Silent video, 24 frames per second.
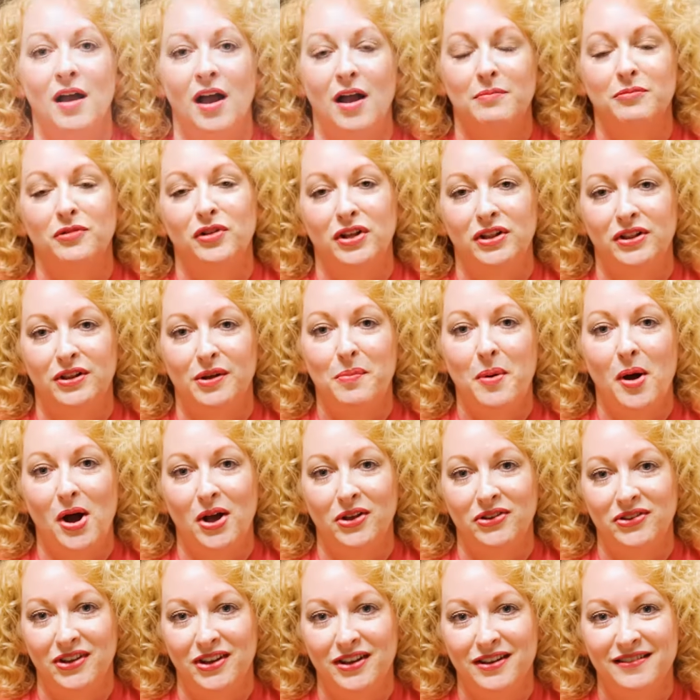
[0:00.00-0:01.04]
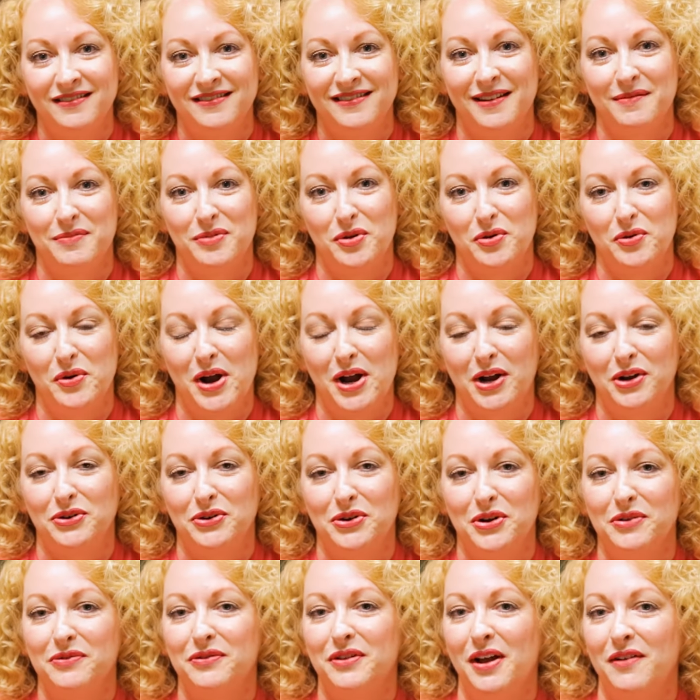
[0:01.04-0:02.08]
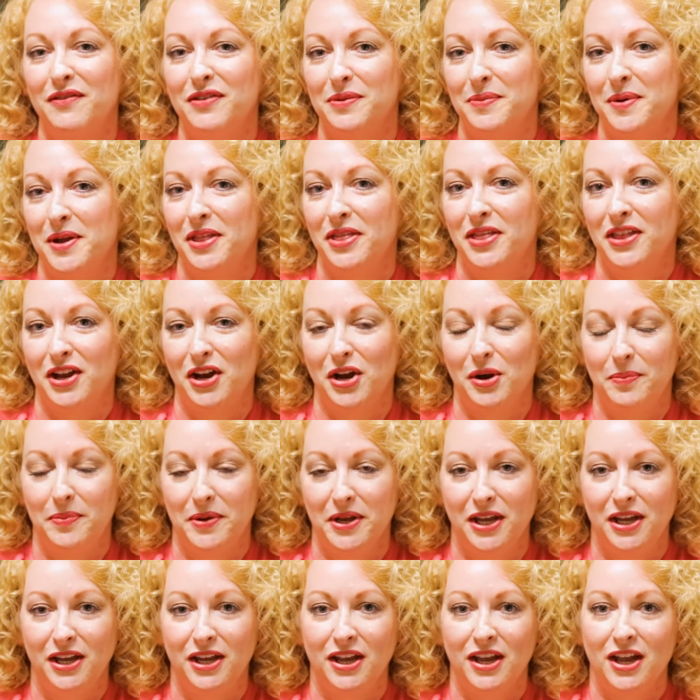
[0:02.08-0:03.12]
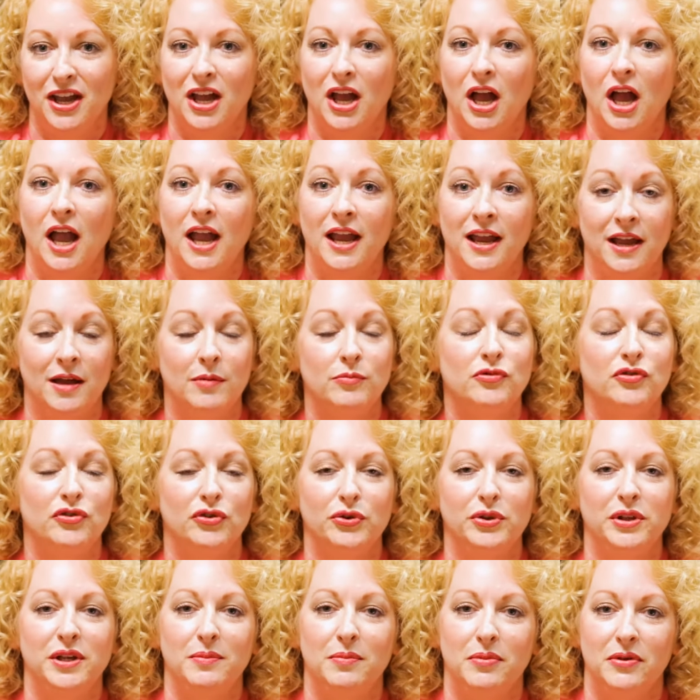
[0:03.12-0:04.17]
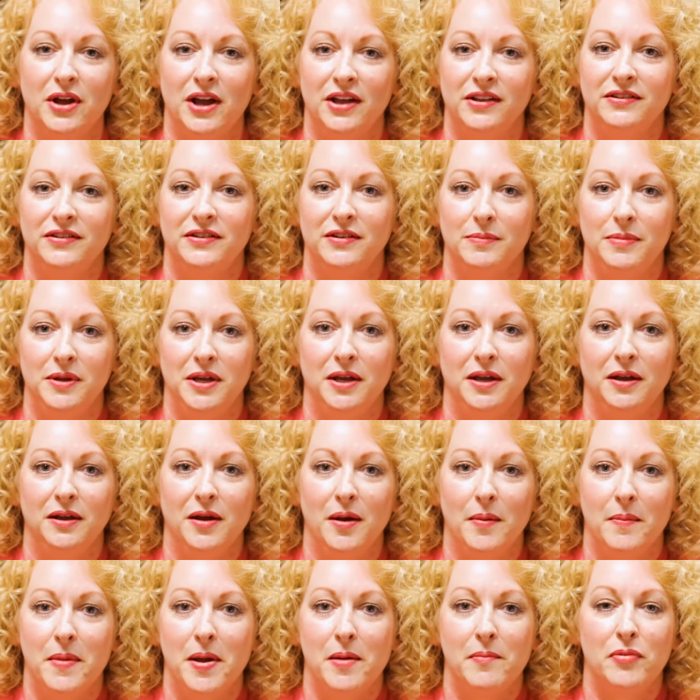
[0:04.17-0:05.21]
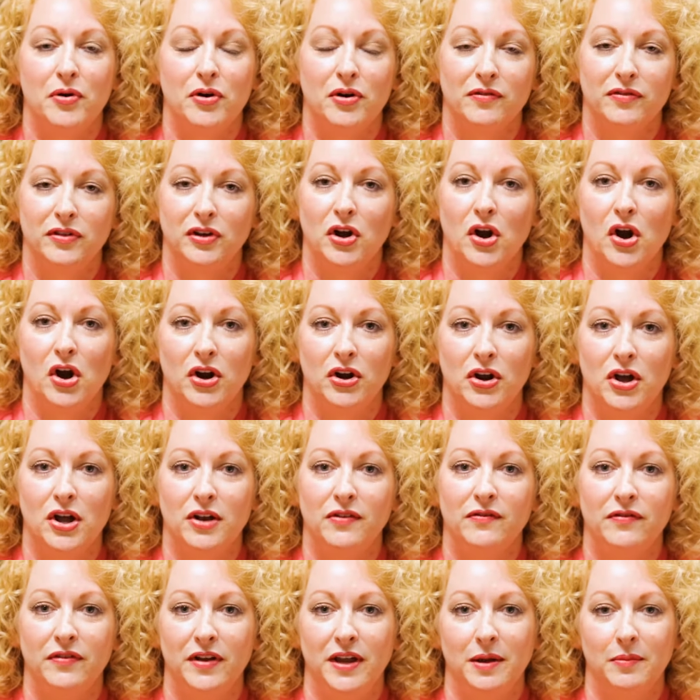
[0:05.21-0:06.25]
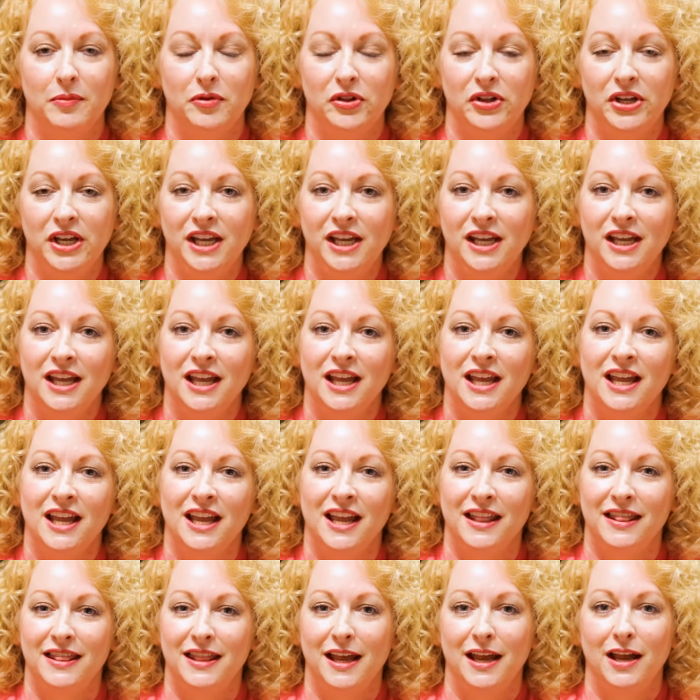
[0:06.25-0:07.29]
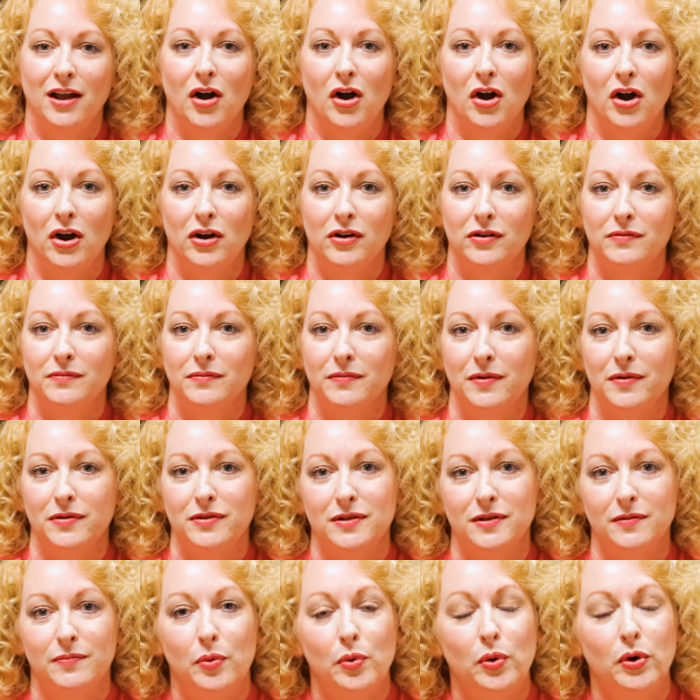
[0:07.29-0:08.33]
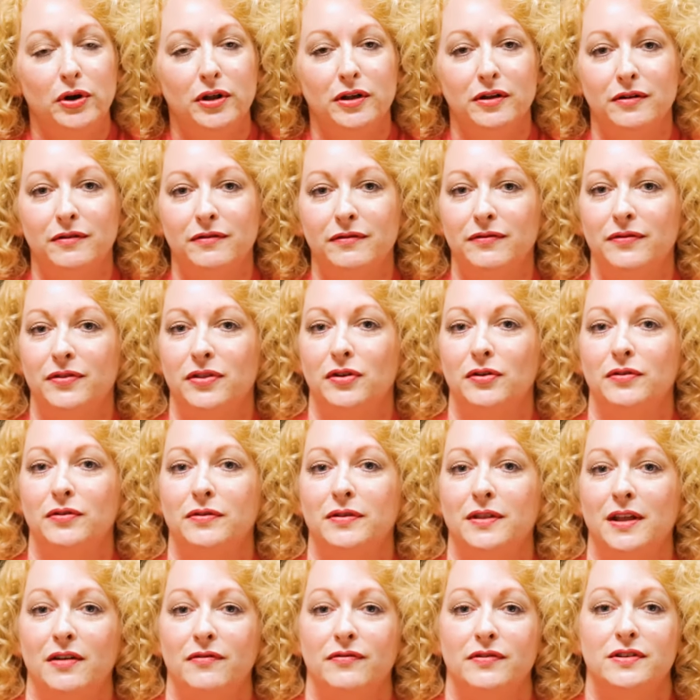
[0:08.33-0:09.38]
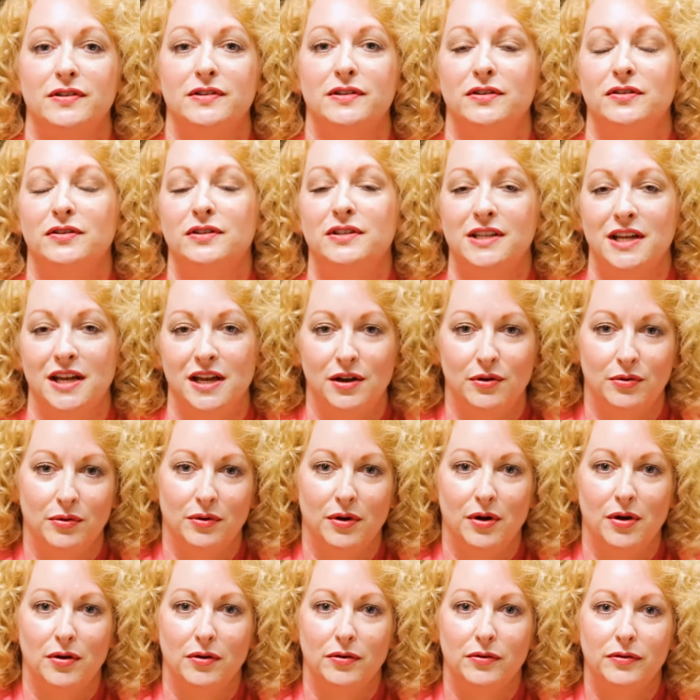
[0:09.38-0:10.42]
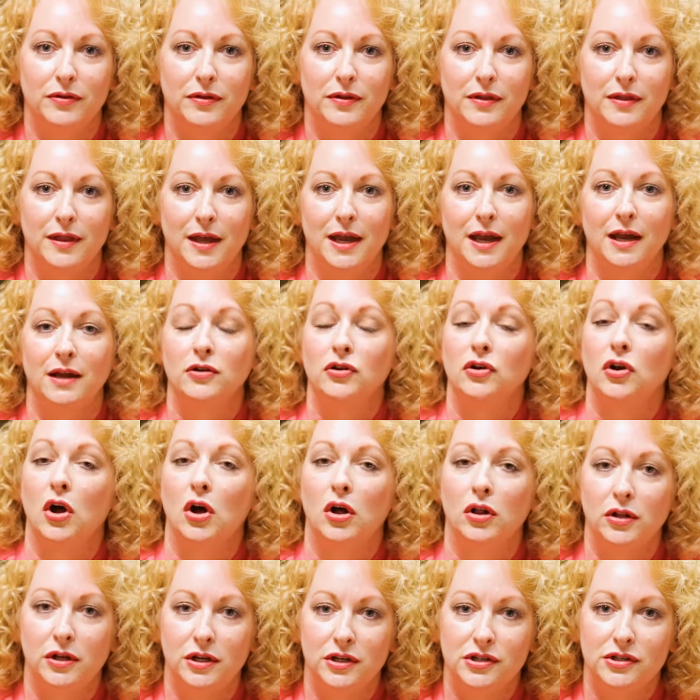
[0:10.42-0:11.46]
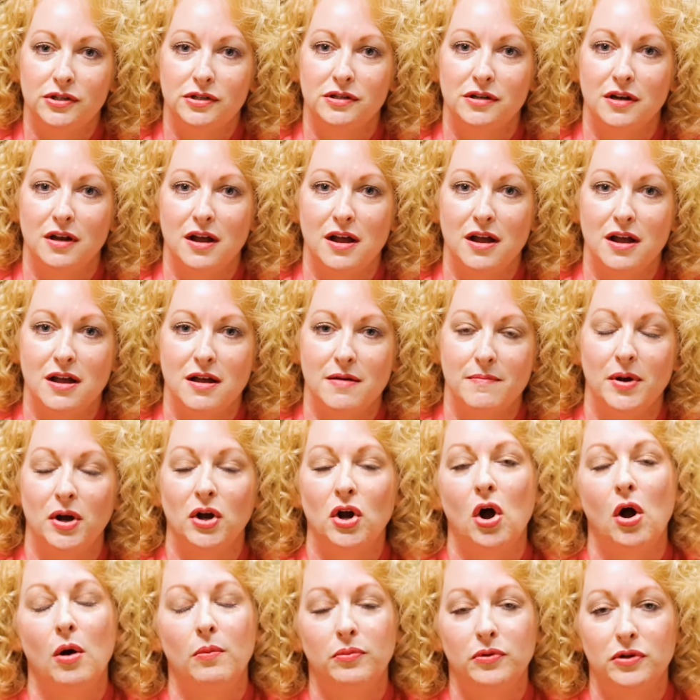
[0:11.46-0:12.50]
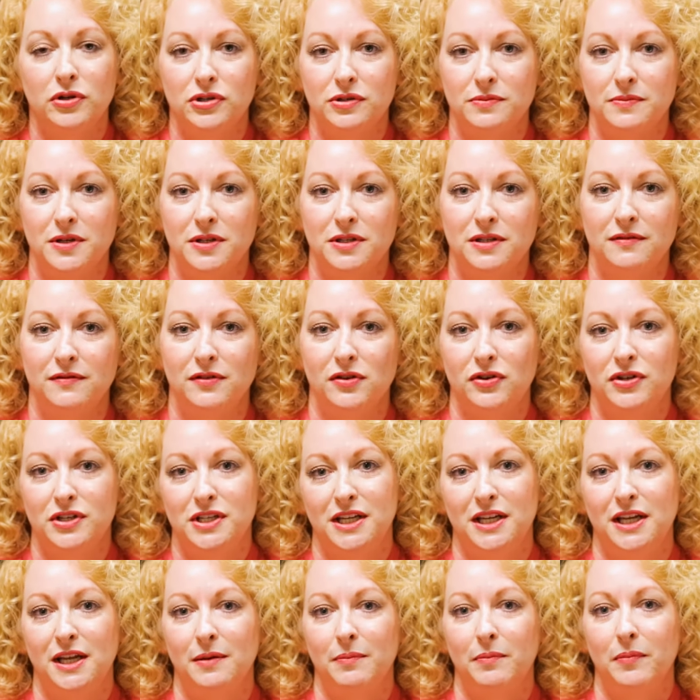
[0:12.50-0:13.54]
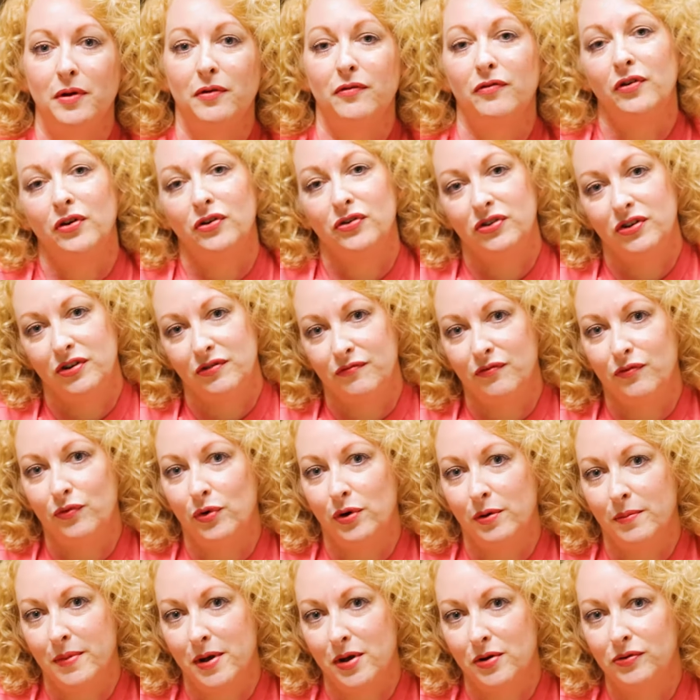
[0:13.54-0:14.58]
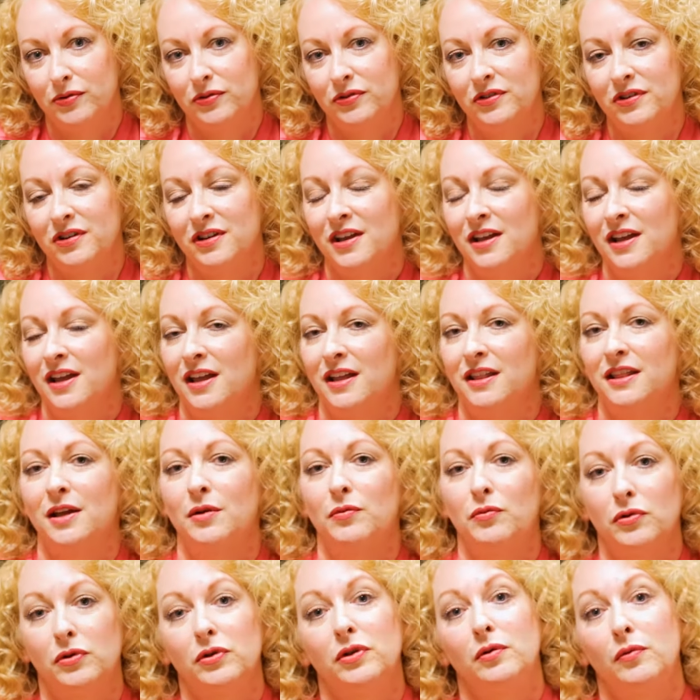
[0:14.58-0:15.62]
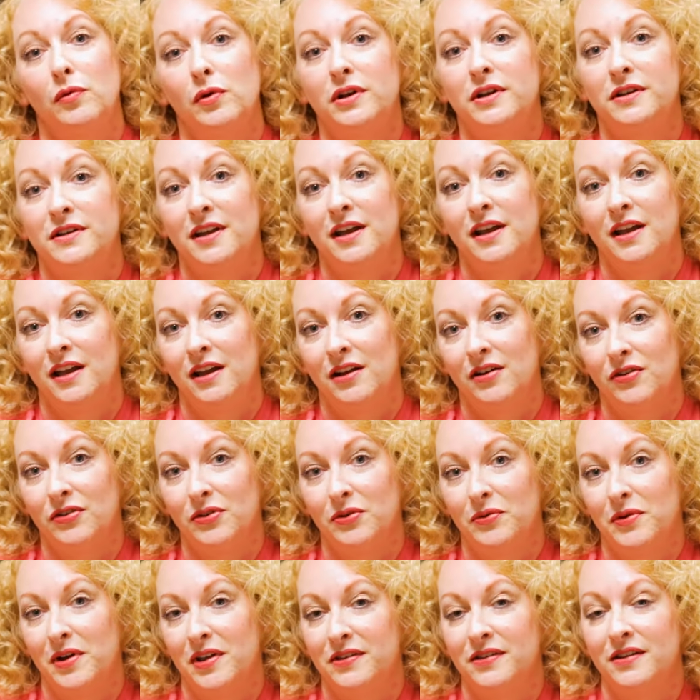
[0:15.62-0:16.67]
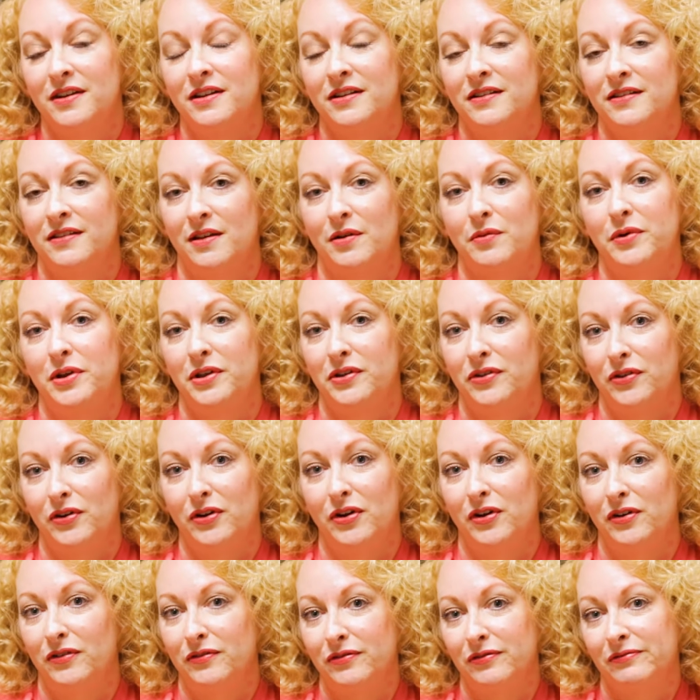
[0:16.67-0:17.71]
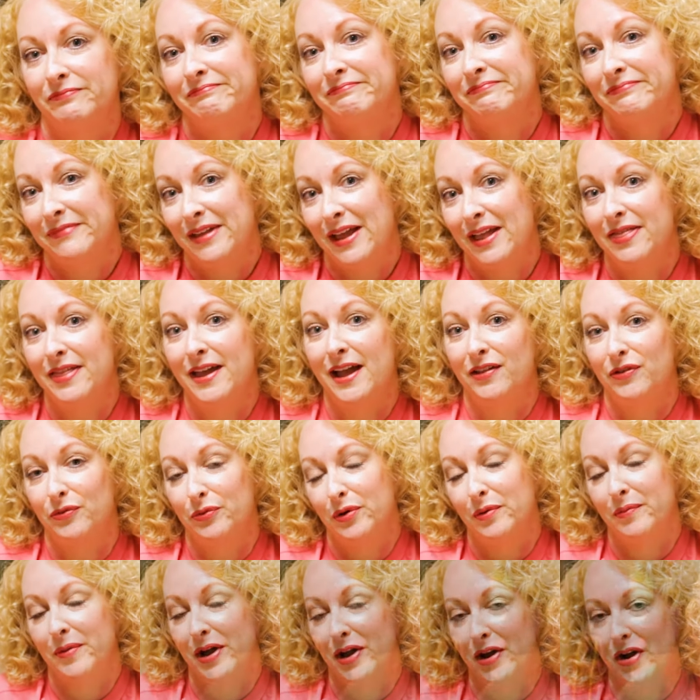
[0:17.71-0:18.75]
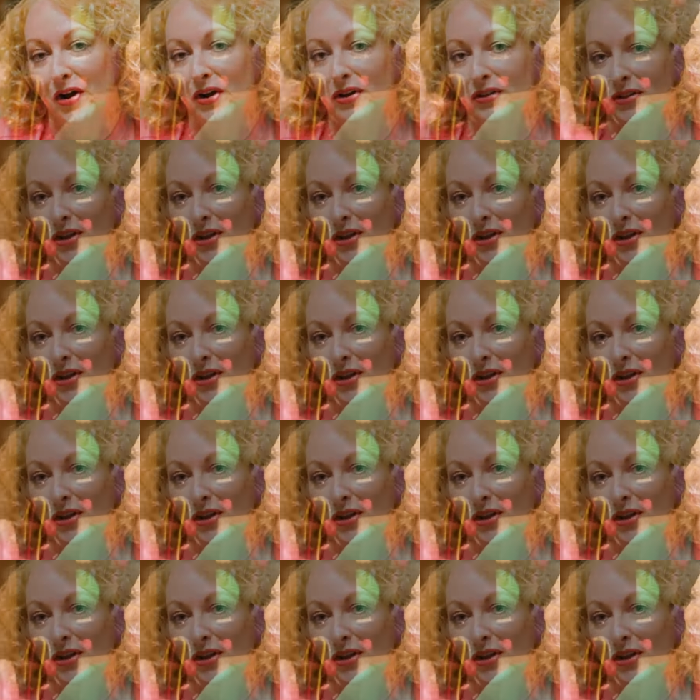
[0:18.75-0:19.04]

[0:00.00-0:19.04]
I'm Lynn Lopossa. I'm the director of Lifespan Therapy. I am truly blessed to be a member of the Cardon family. They are supportive, they facilitate growth, they acknowledge um, accomplishments of their team, but first and foremost, they really want to take care of the residents that we serve, and that's where my heart